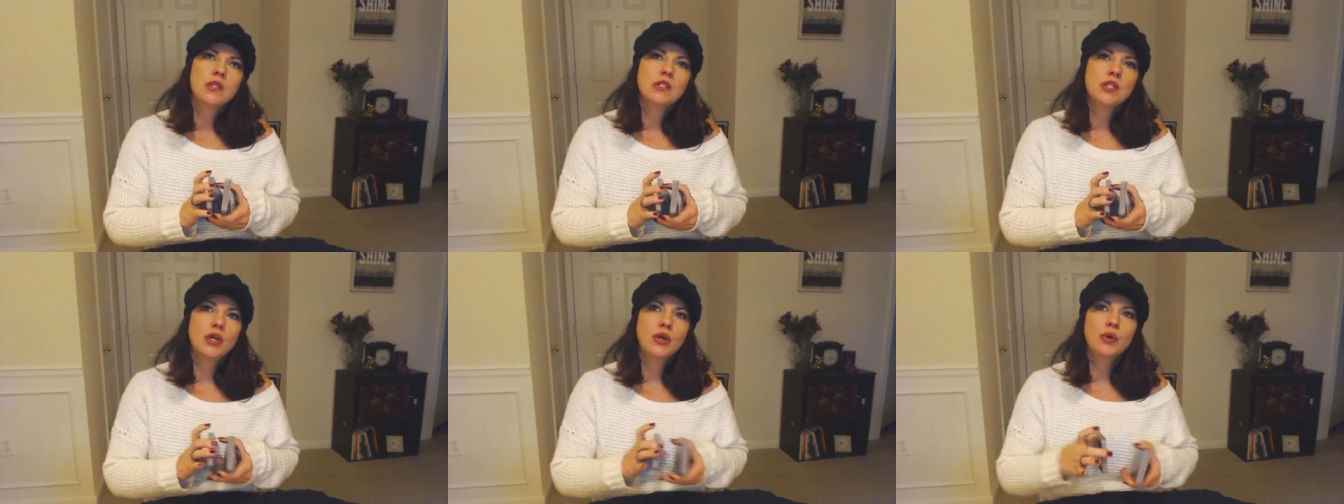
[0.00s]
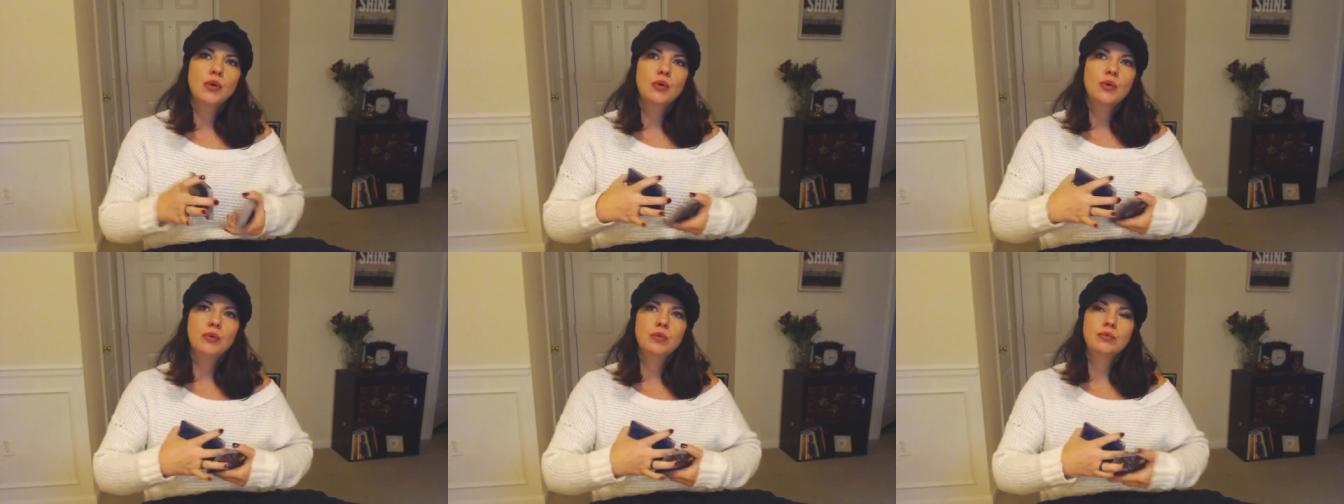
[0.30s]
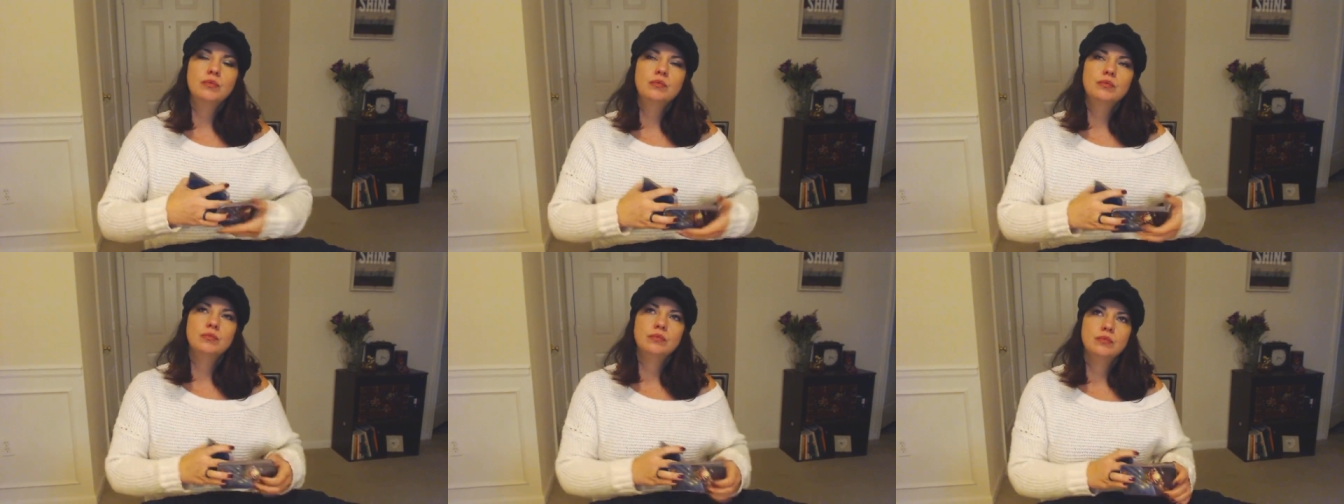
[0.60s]

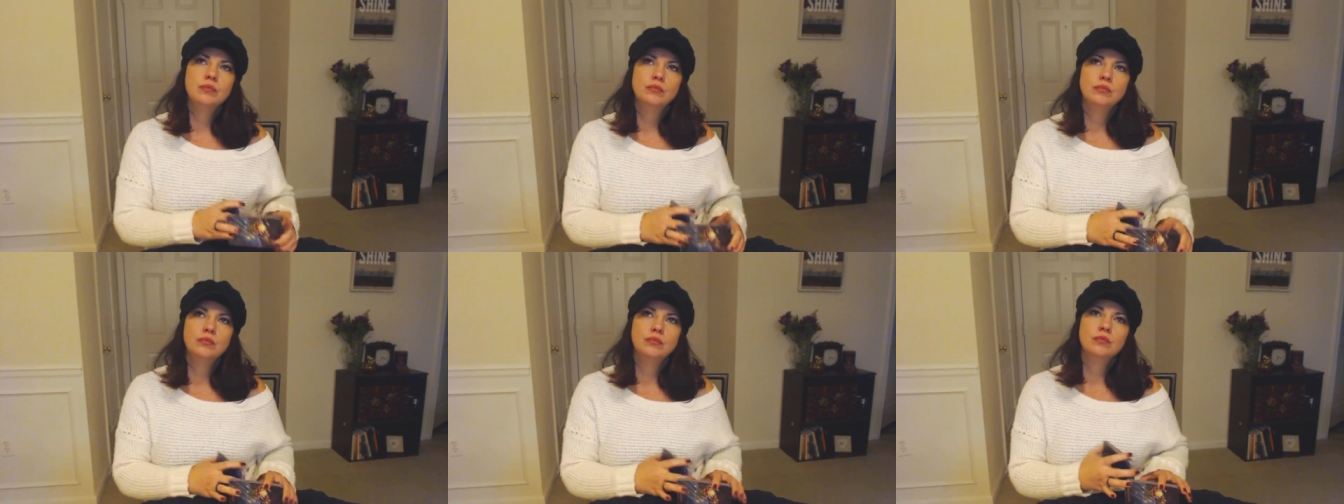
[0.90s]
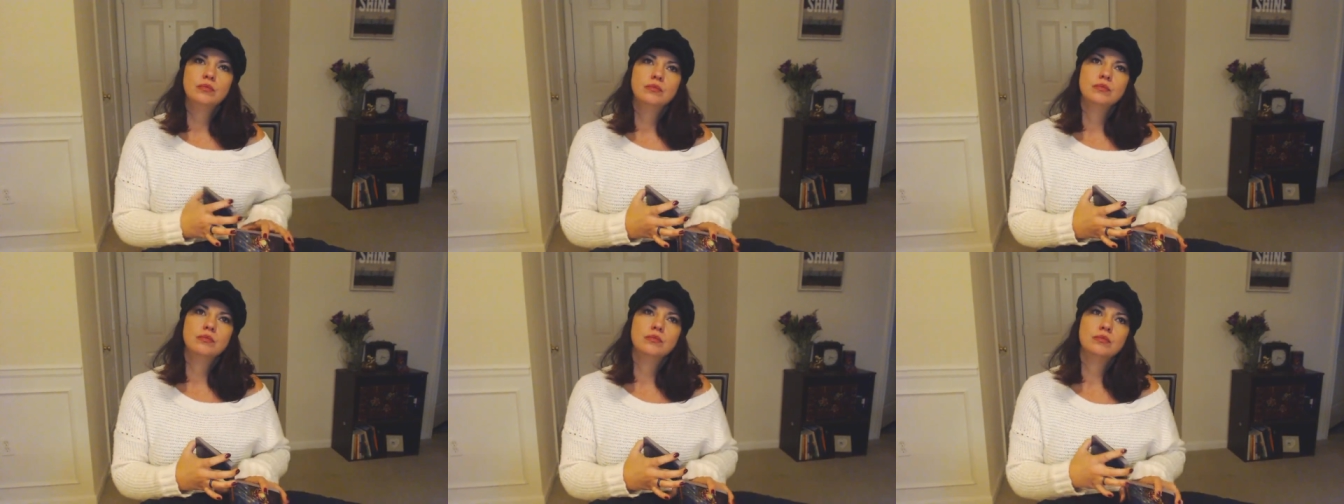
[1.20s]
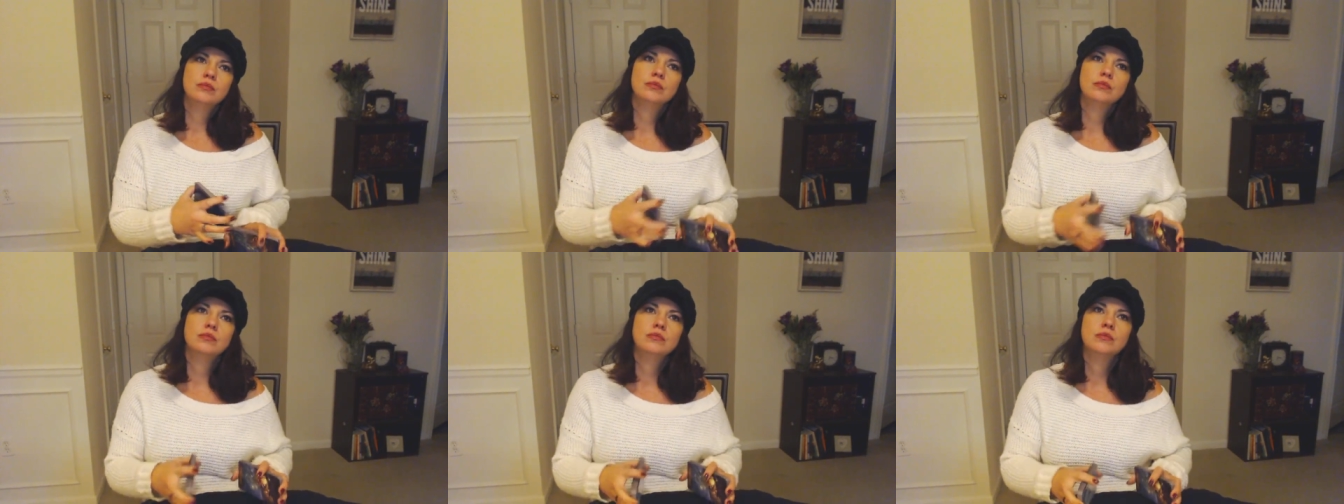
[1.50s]
so
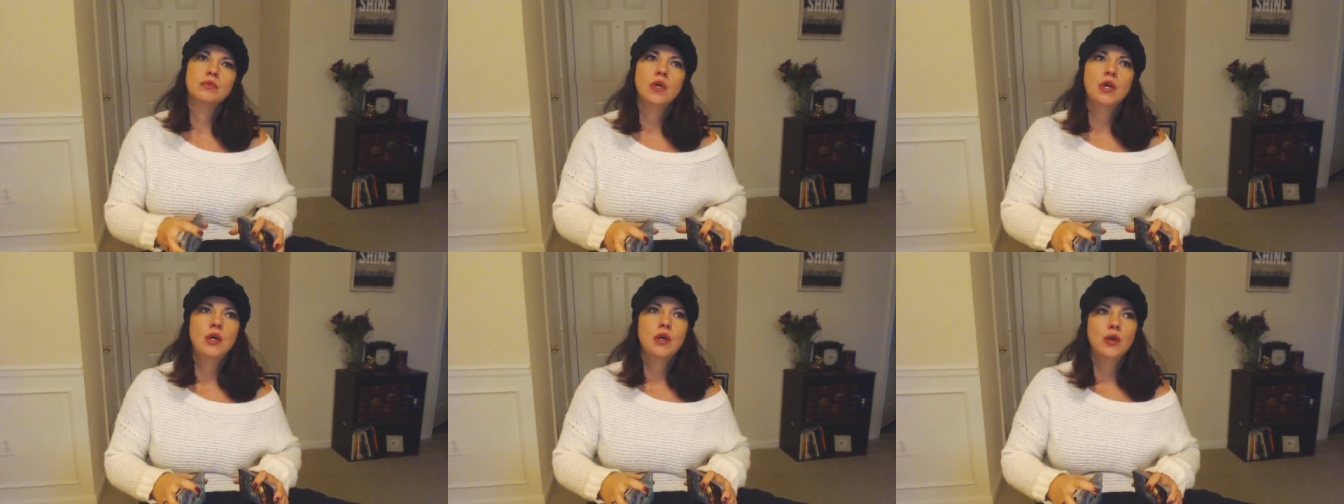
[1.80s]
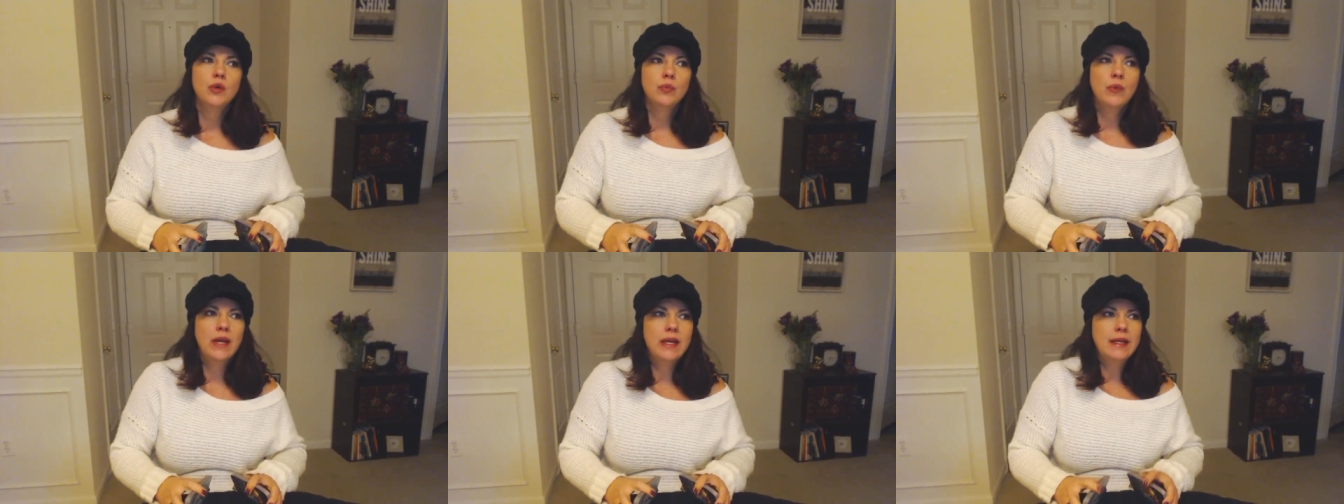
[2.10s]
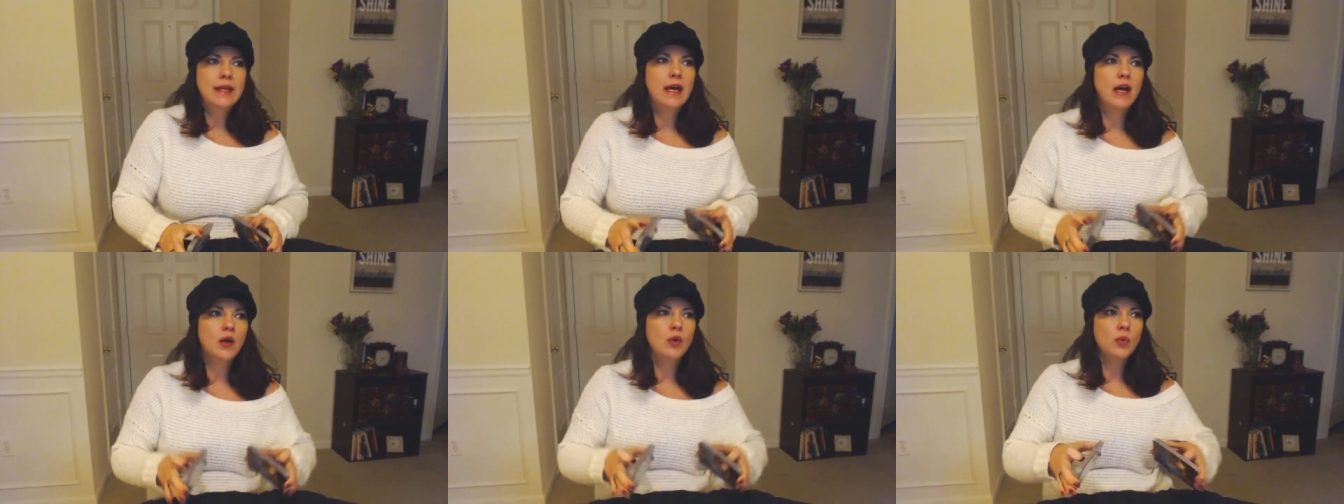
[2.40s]

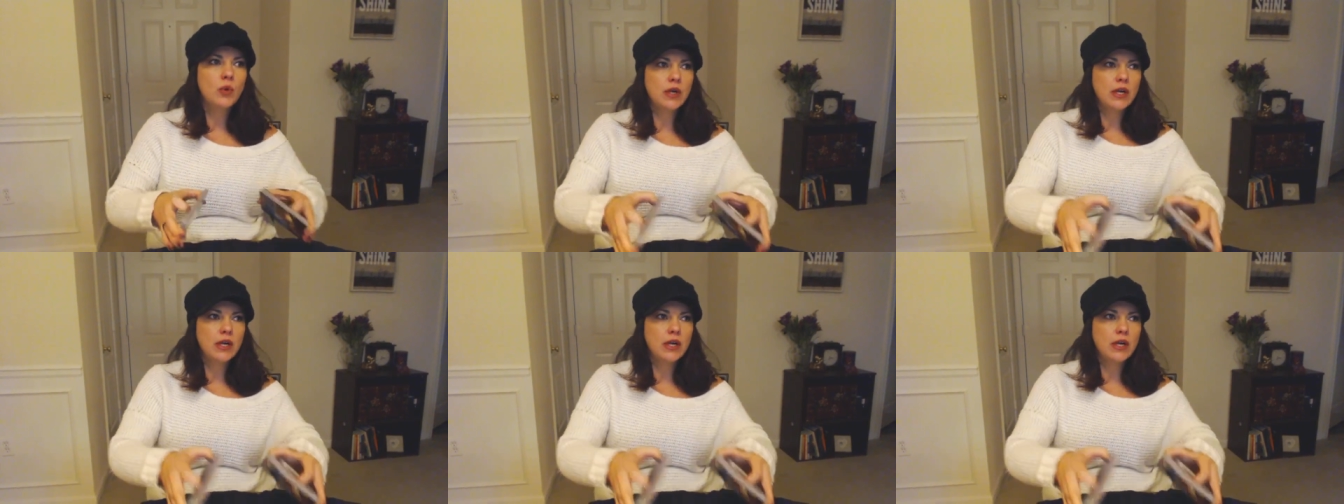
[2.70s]
right now